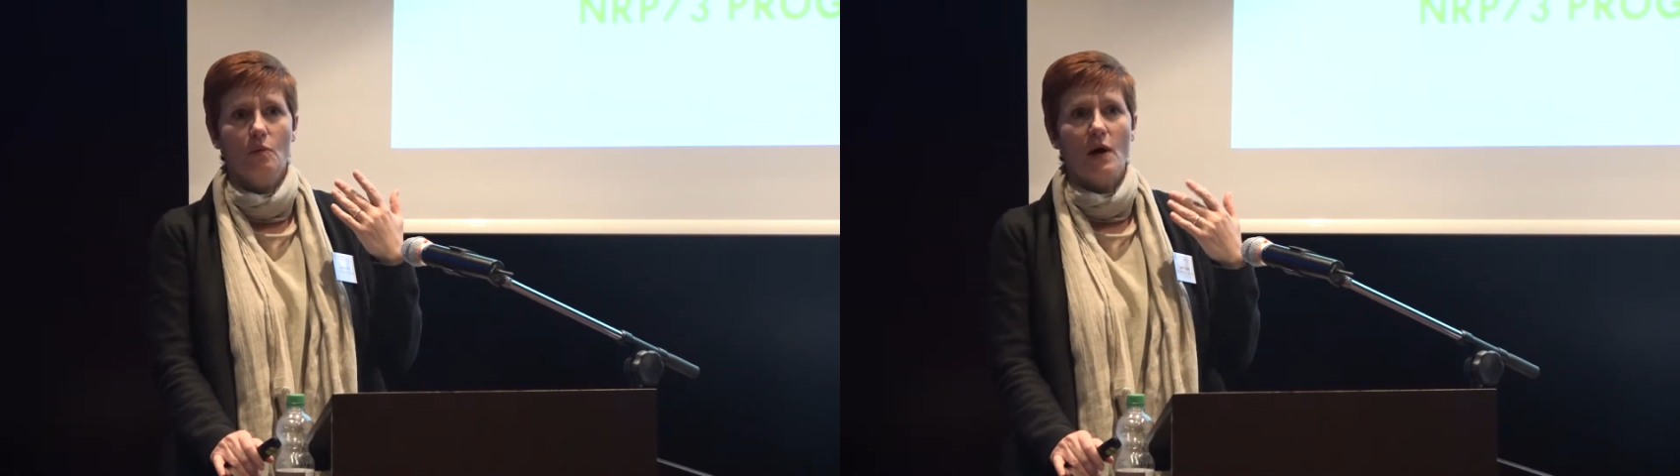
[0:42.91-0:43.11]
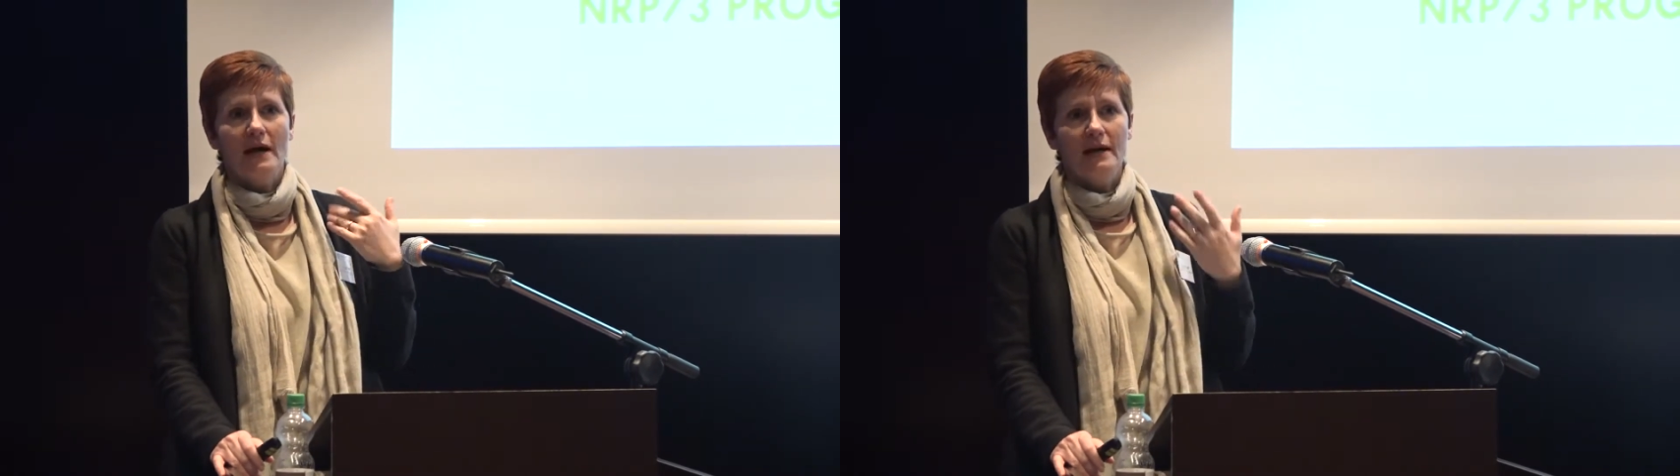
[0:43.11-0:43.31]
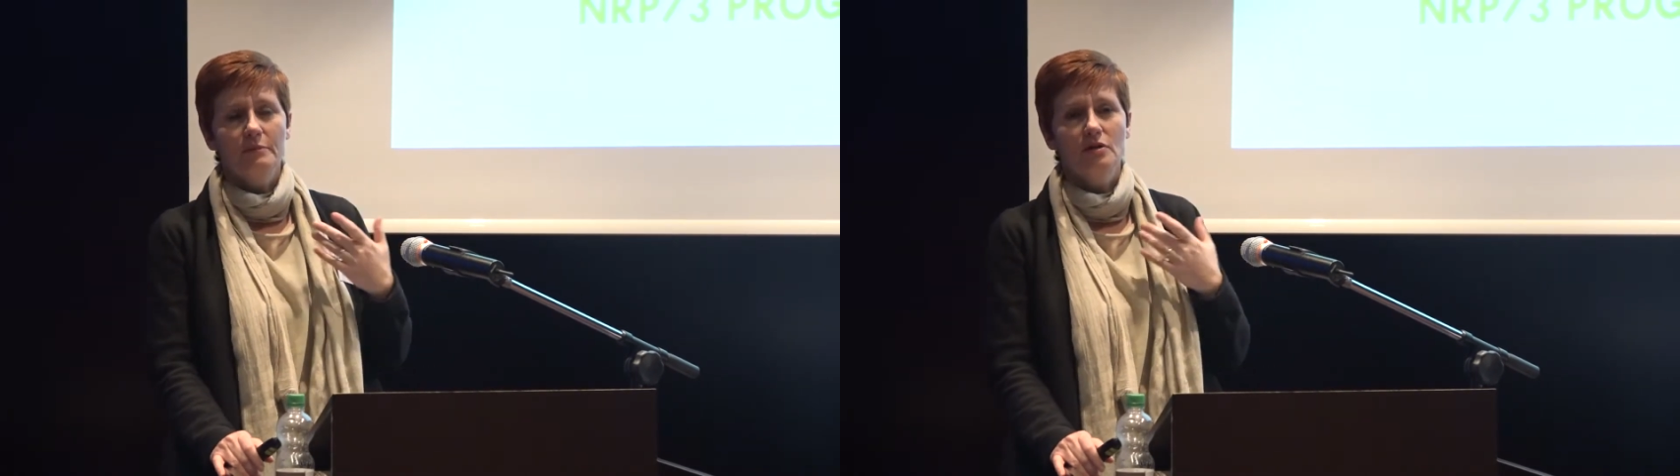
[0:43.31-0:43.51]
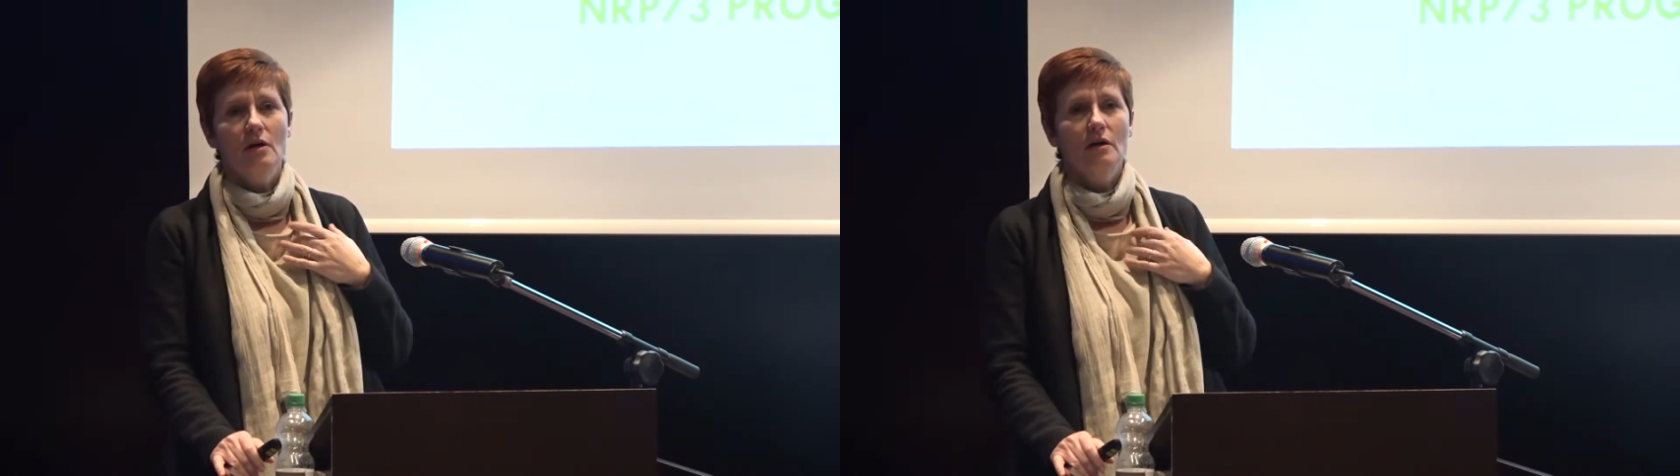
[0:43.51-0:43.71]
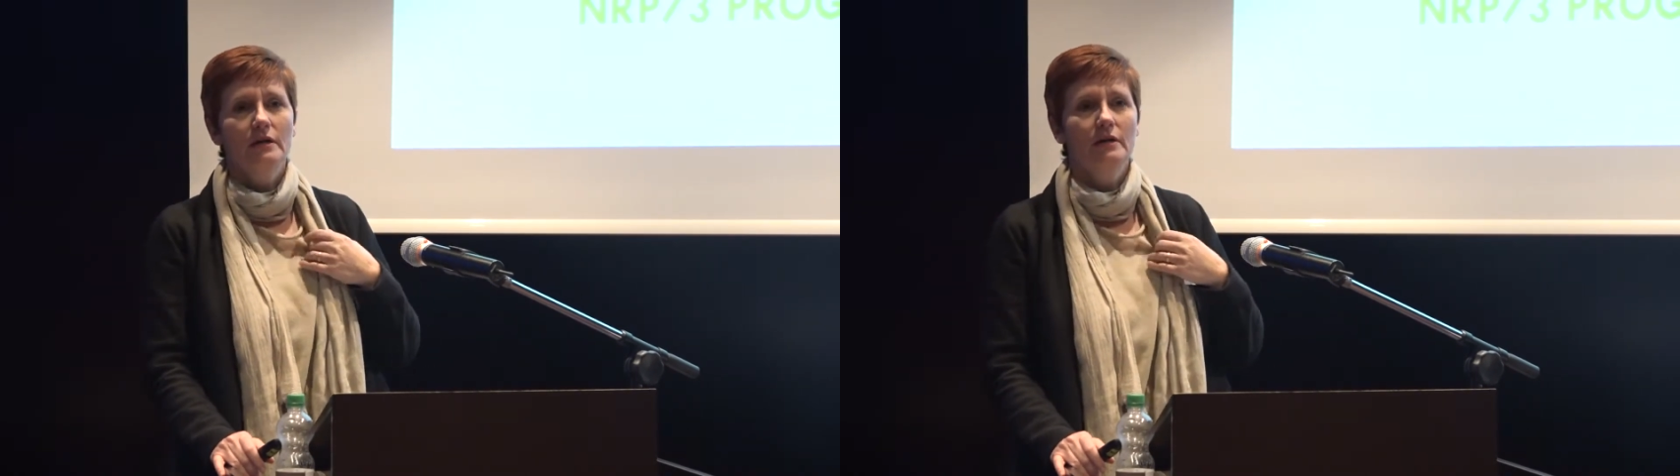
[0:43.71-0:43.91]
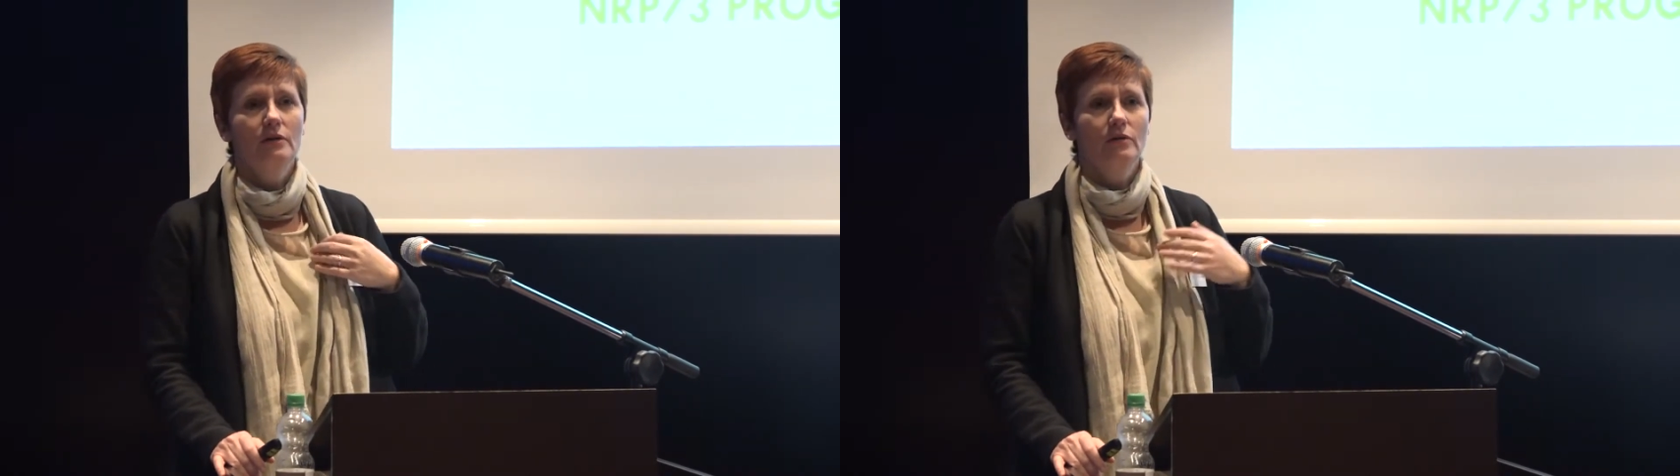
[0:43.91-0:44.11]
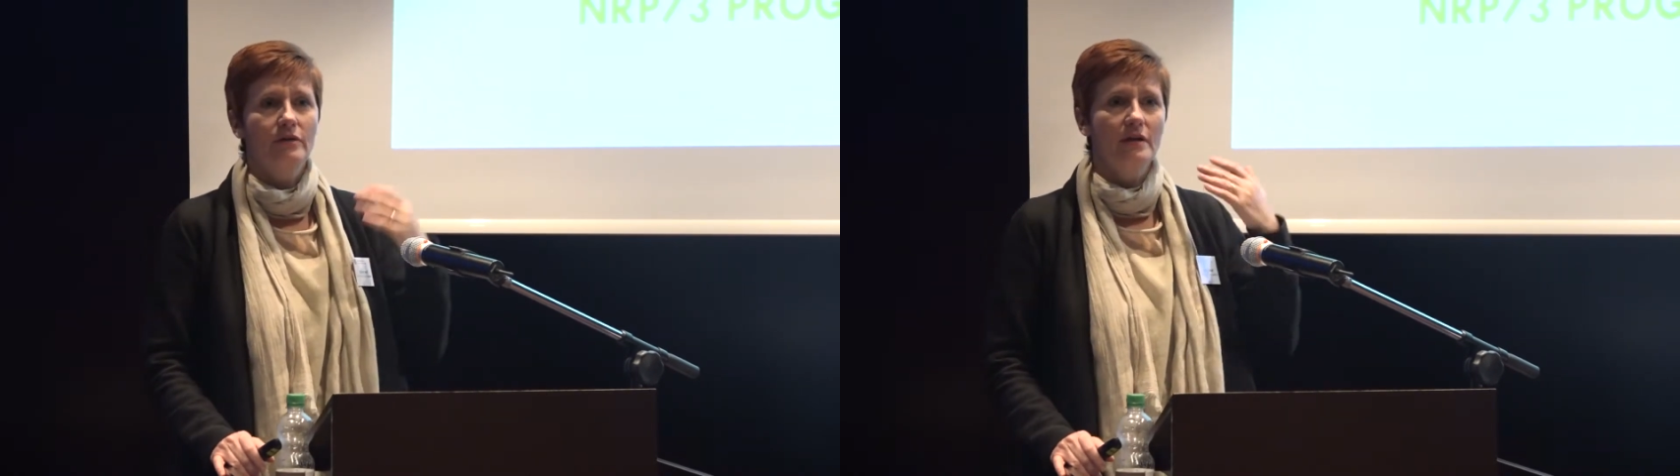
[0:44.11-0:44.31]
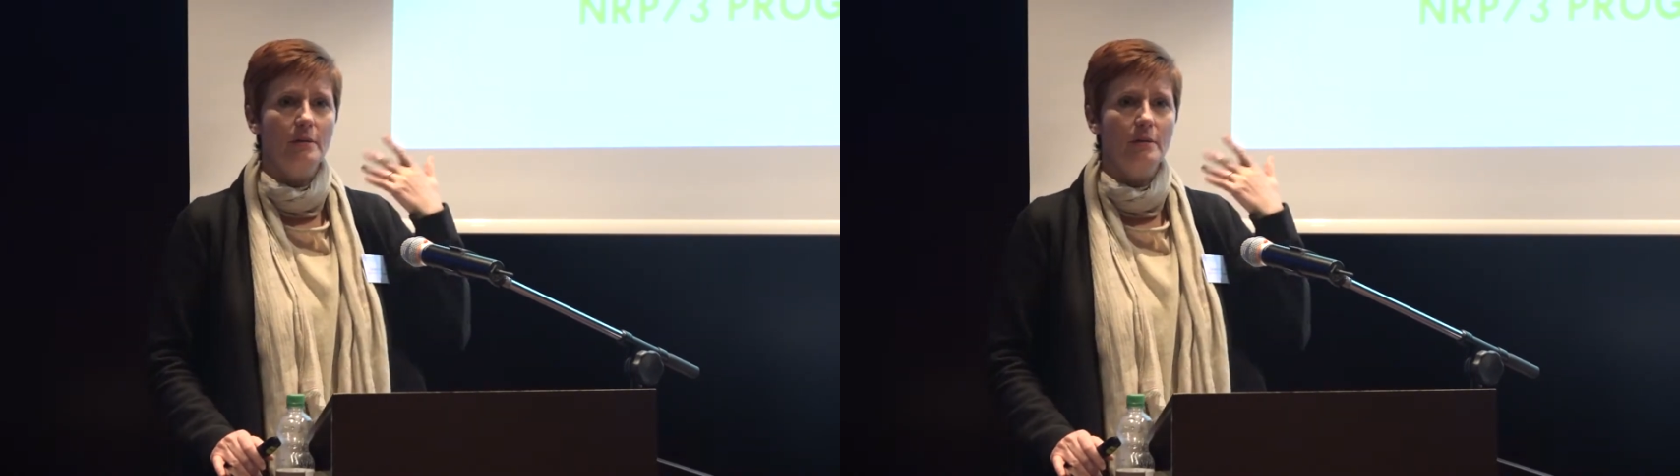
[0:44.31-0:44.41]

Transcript: while I'm talking, you think